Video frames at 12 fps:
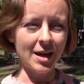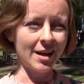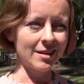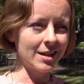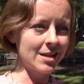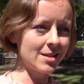
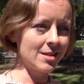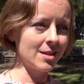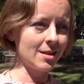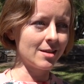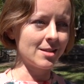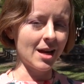at least to
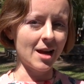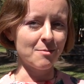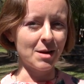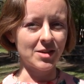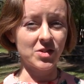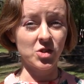the same
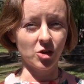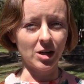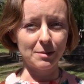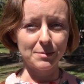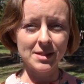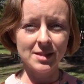
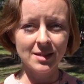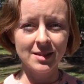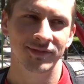extremes.